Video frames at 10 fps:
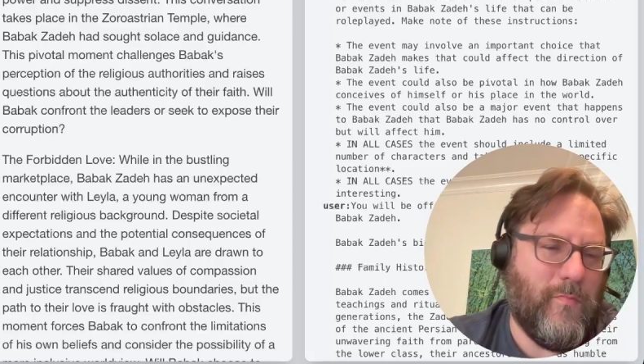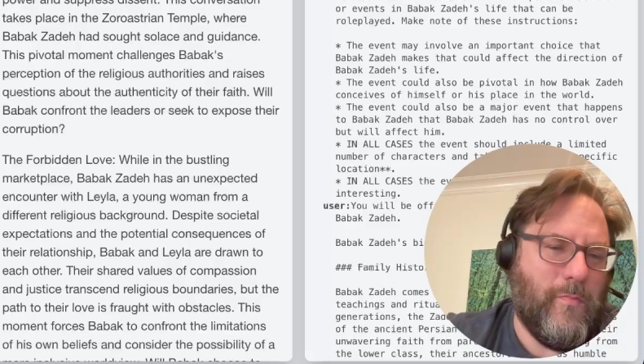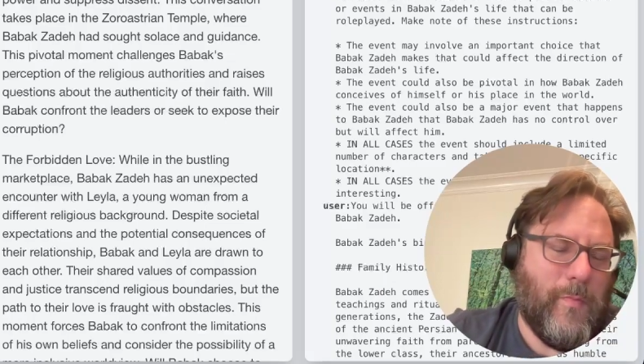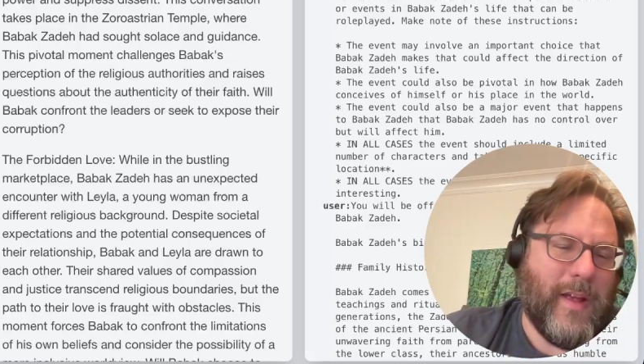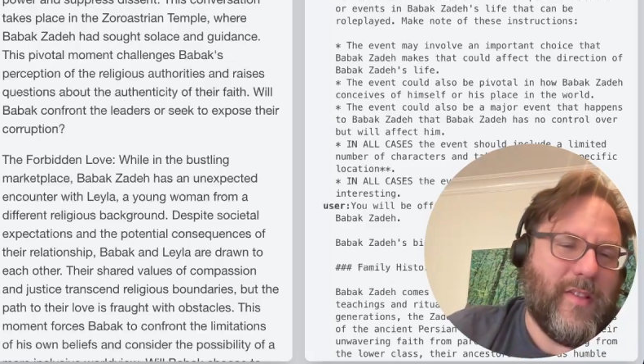
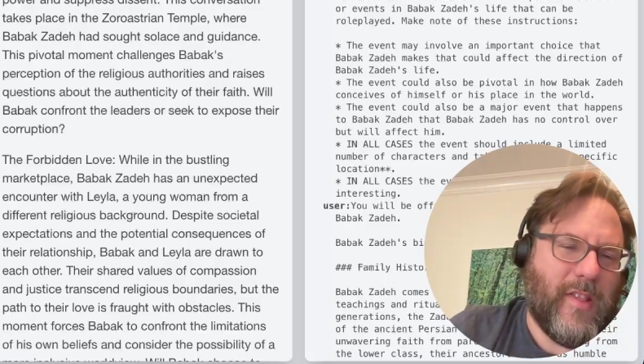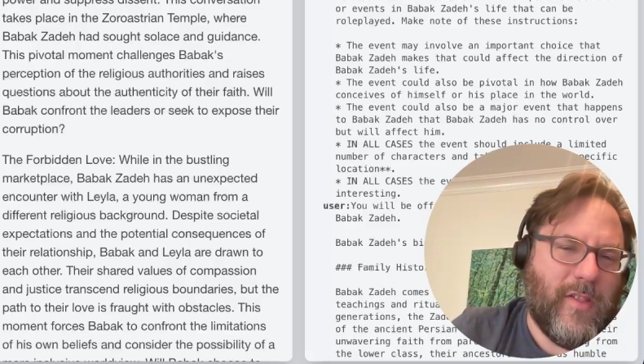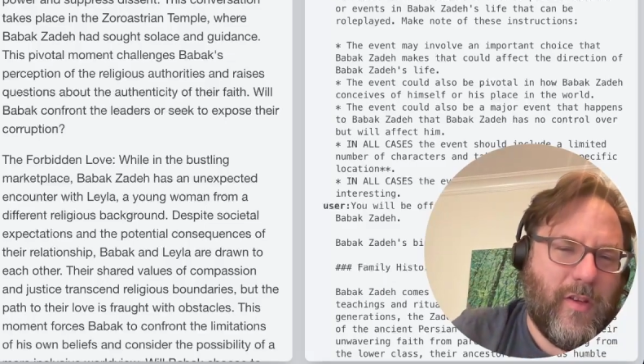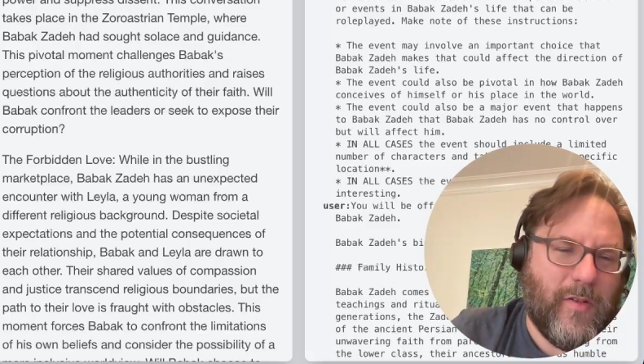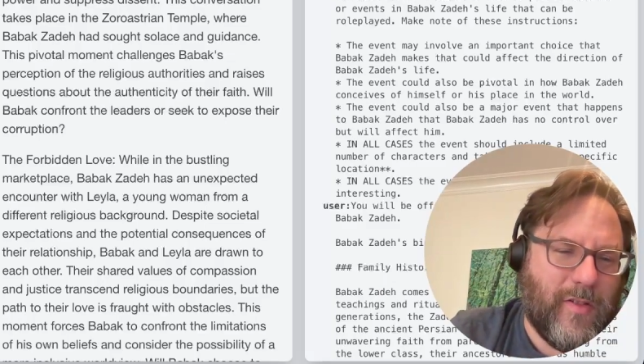make sense
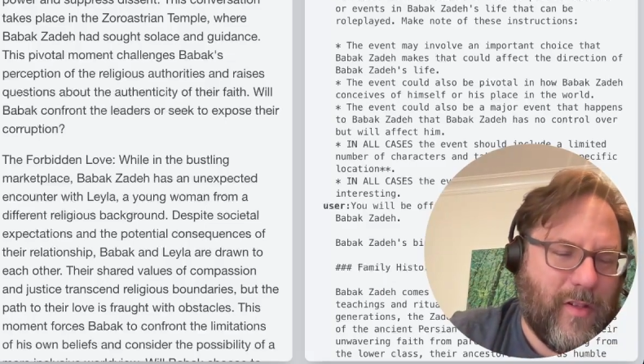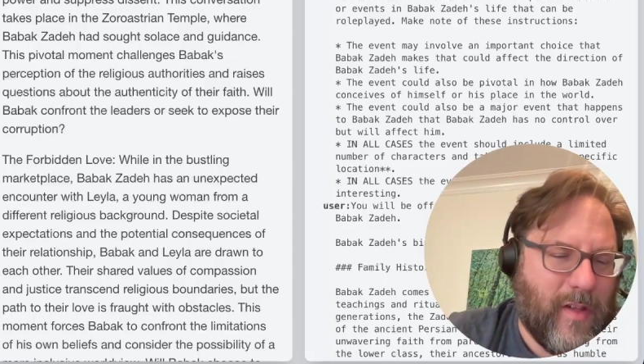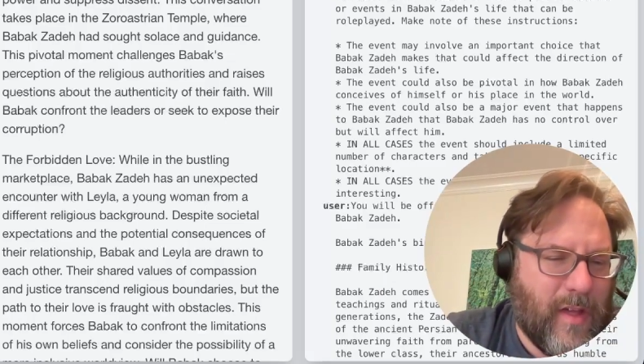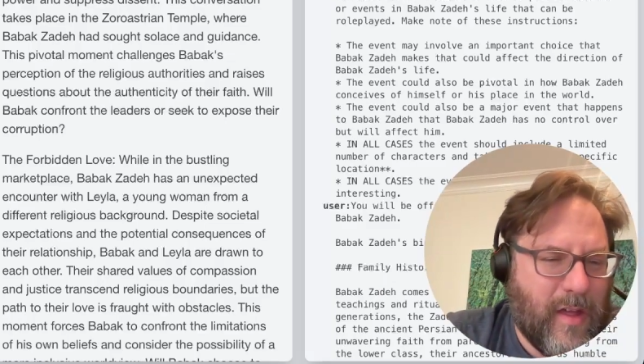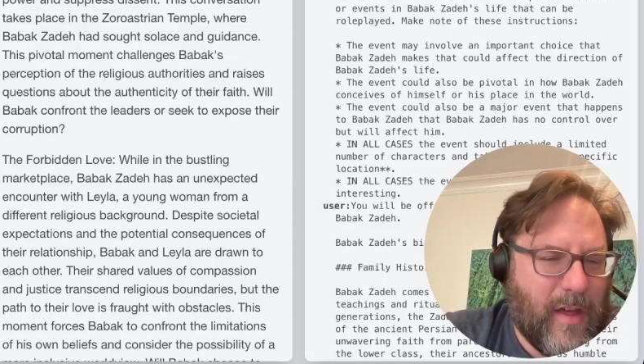of those.
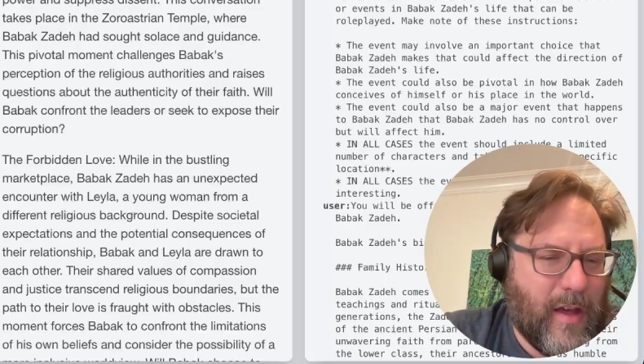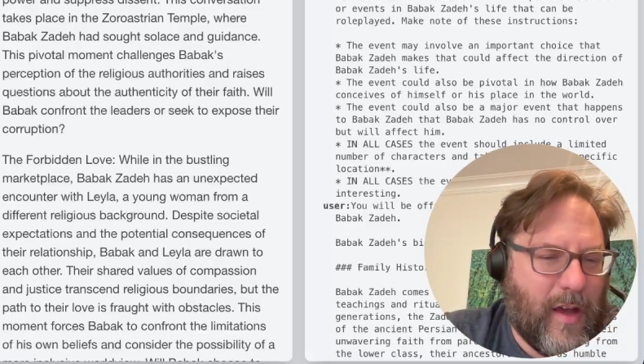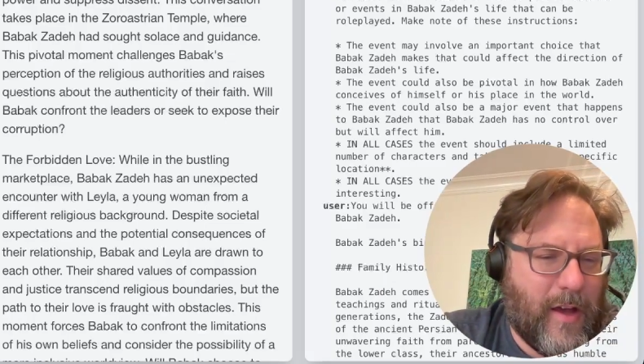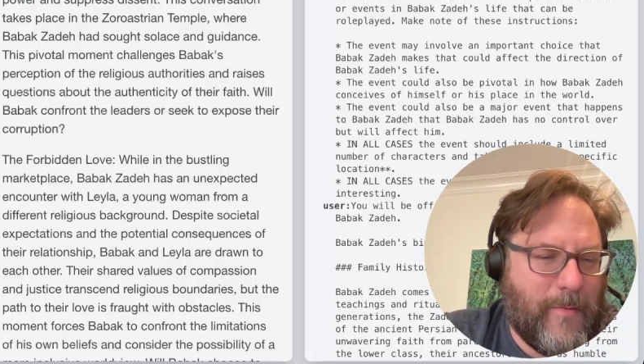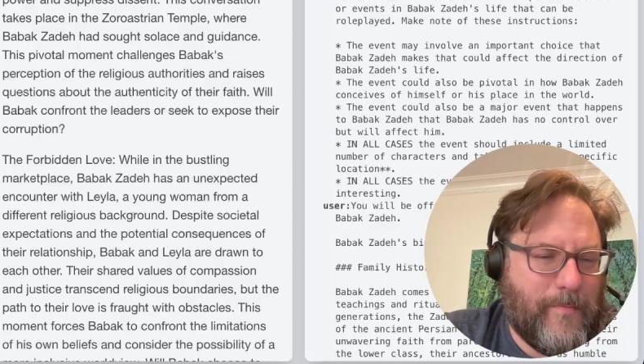
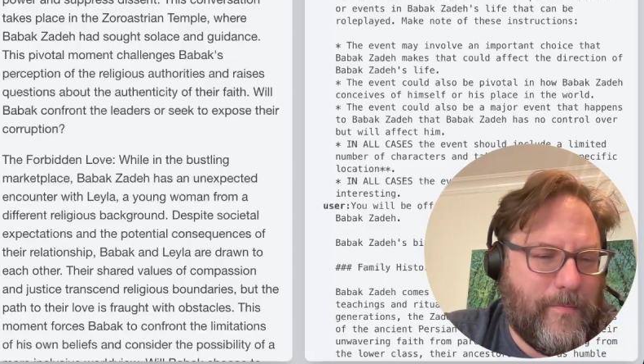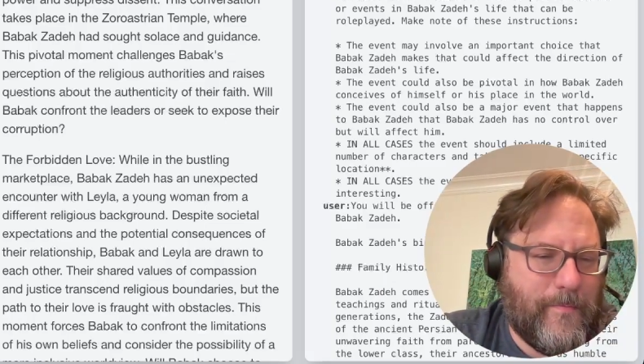Um,